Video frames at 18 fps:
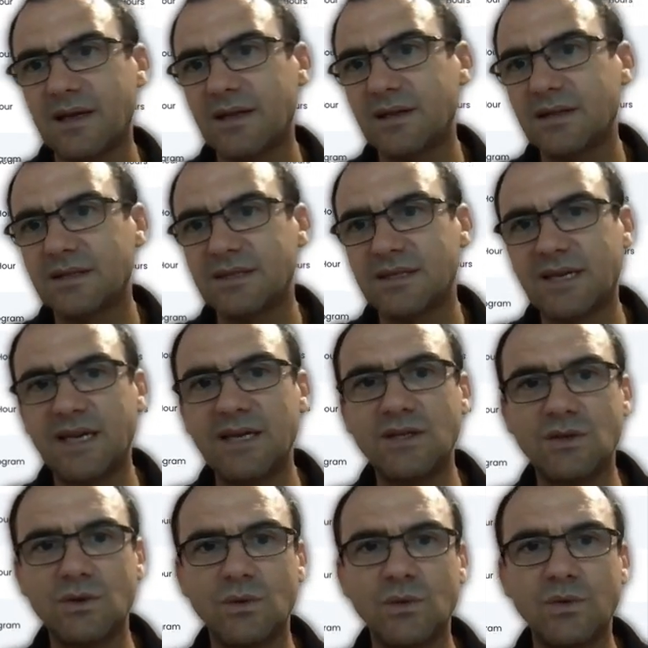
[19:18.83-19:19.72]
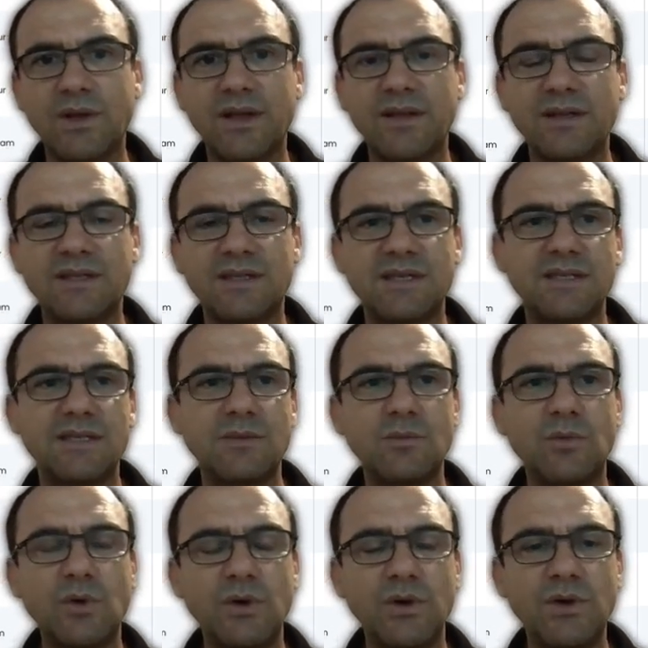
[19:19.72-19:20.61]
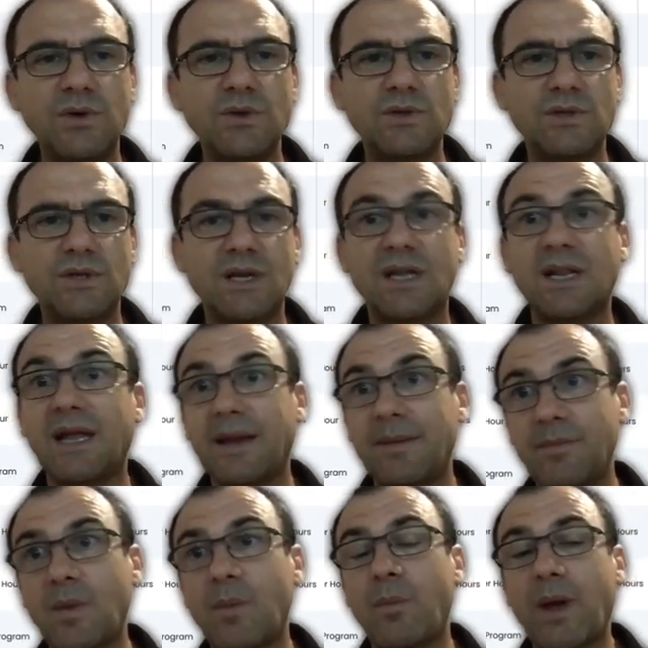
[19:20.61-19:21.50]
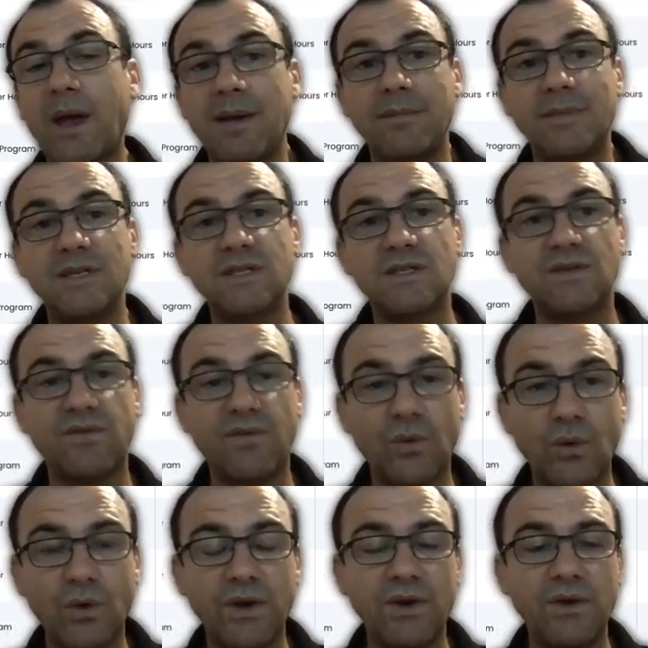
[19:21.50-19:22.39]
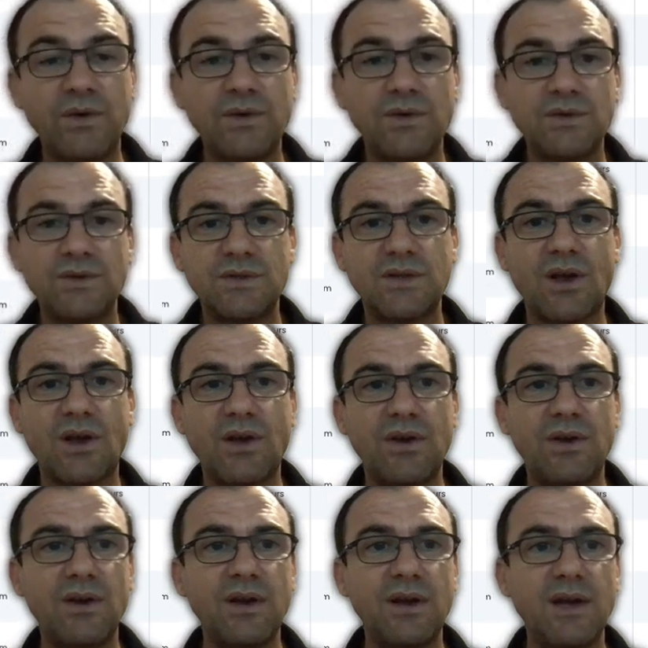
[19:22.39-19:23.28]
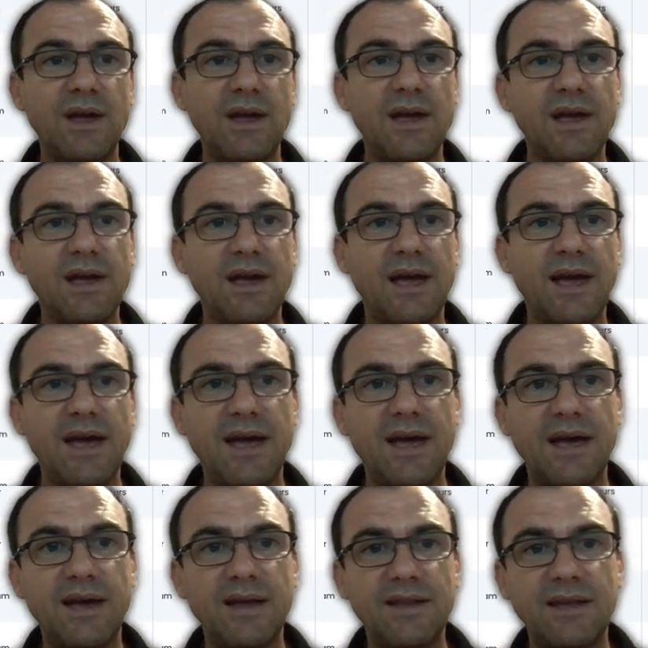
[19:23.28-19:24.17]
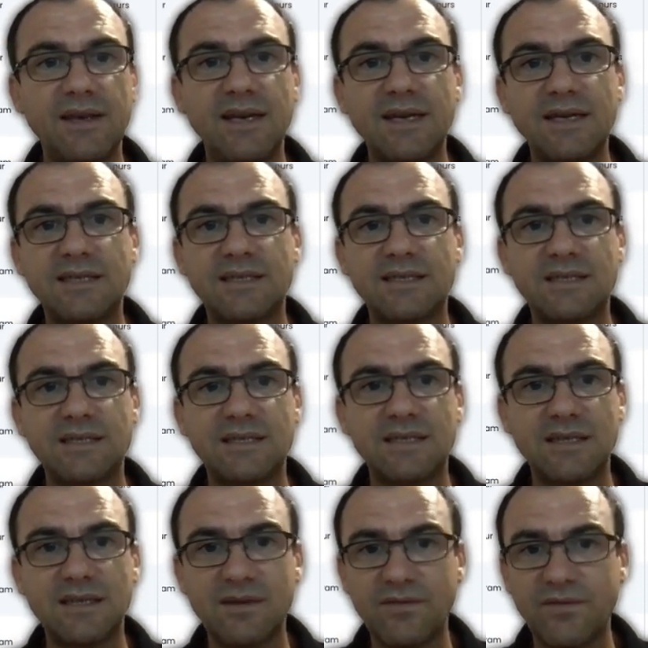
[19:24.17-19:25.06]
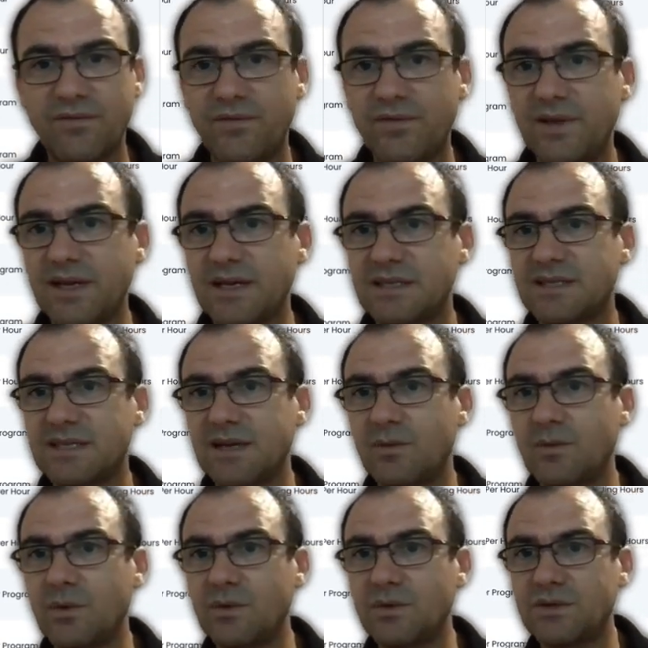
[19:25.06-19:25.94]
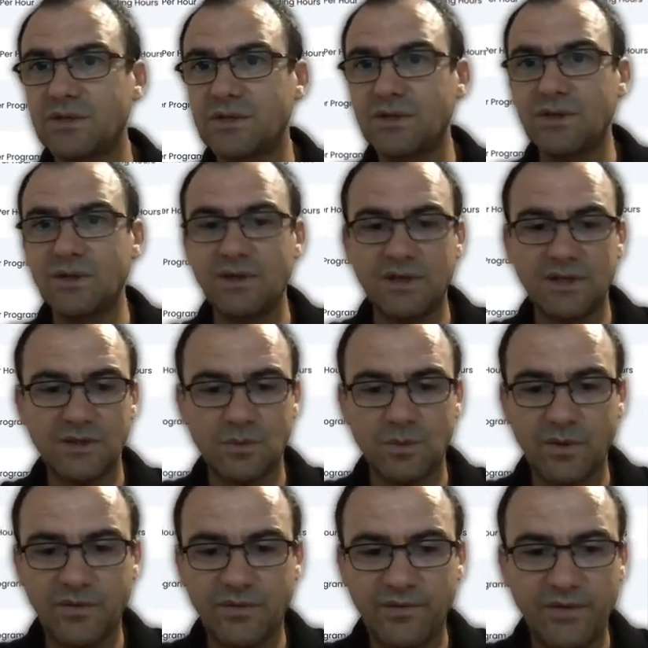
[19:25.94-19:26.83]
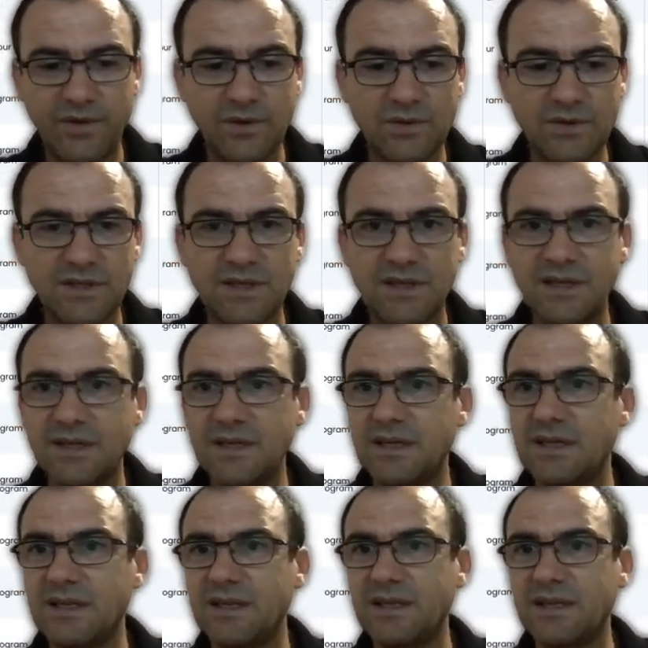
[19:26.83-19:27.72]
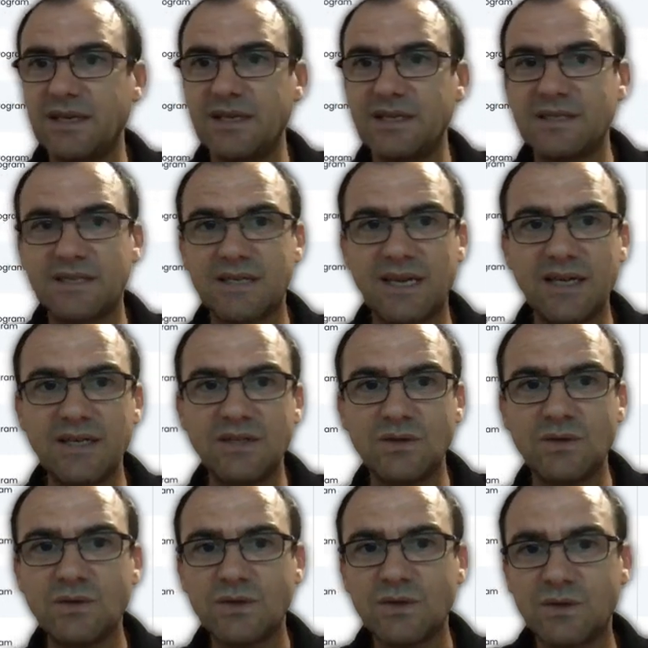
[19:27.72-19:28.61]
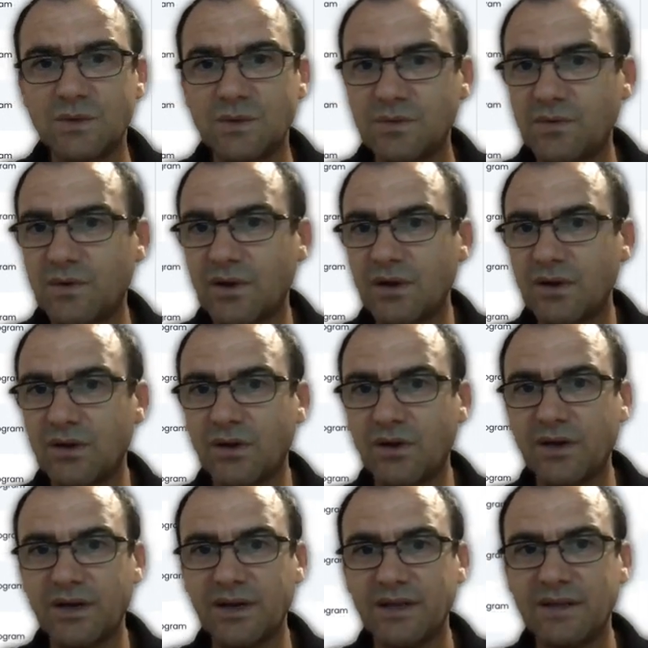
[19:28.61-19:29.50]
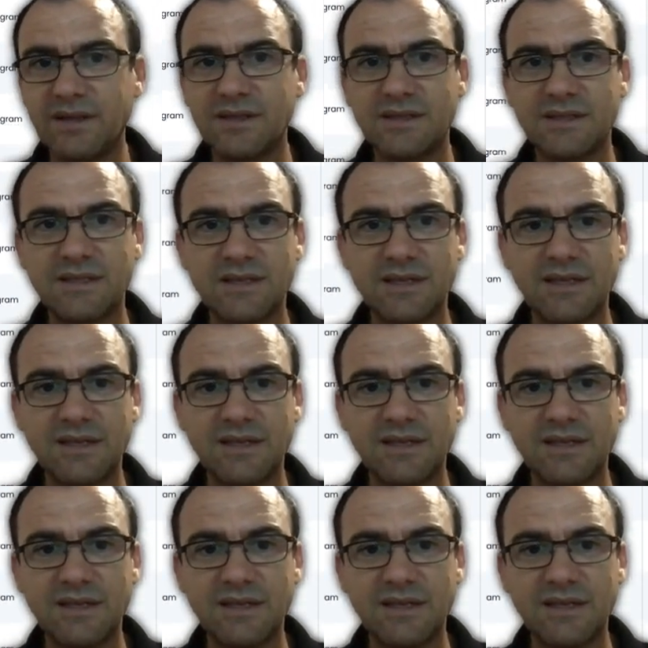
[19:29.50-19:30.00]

schedule that the system will use to claim the payments for you. So the next thing we'll do is we'll filter these schedules because we've got a lot in this